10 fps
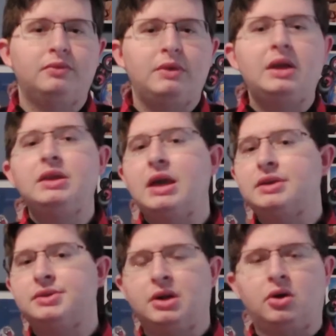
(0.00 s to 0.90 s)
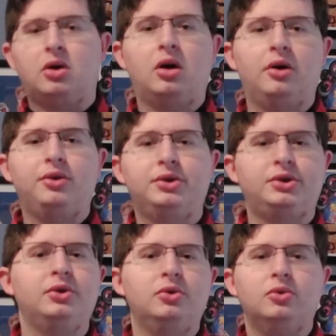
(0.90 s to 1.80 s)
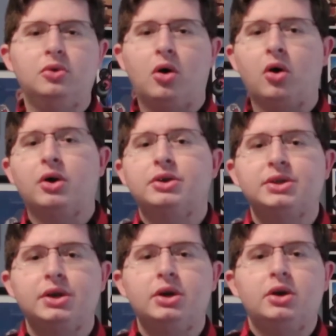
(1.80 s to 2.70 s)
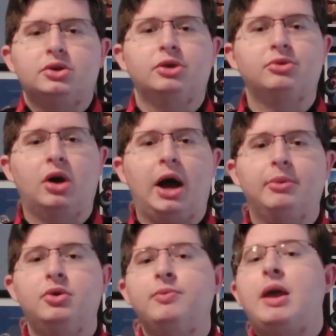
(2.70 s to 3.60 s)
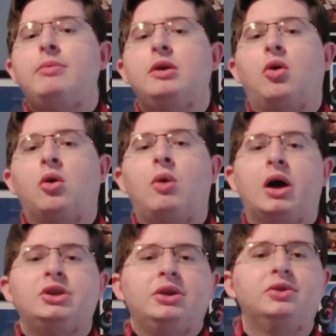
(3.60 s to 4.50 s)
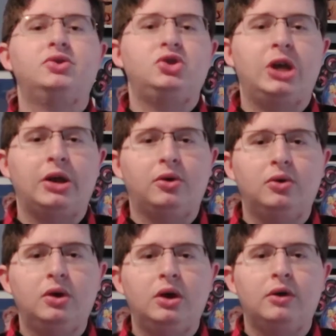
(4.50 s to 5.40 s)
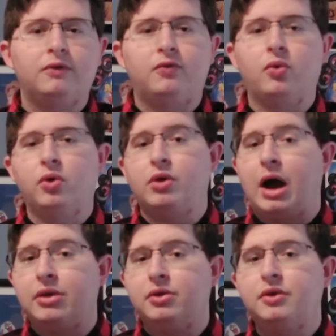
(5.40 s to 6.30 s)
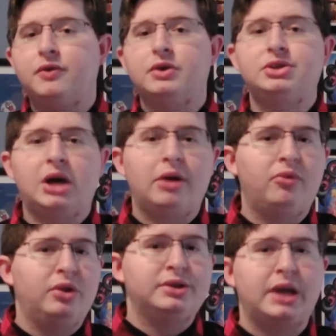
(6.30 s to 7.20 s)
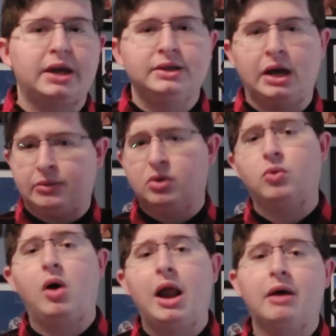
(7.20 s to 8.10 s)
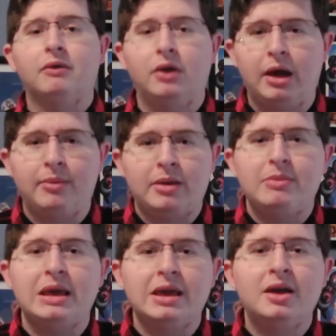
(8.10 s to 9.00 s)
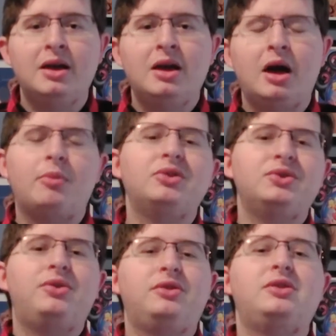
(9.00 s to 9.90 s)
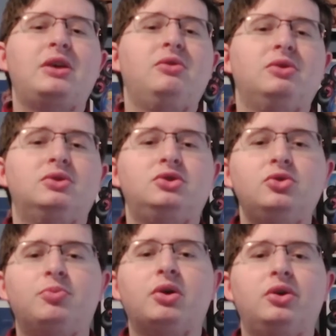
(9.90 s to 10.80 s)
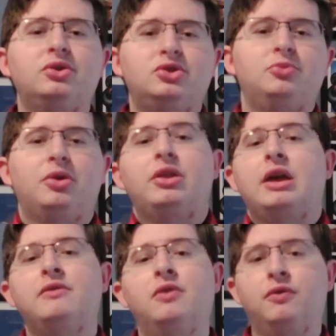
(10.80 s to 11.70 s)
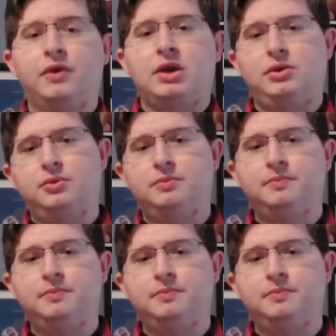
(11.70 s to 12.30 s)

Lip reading: And yes, there are others who aren't subscribed, who maybe are watching this channel for either the first time or the second time or whatever that may be. I'm also super thankful for you.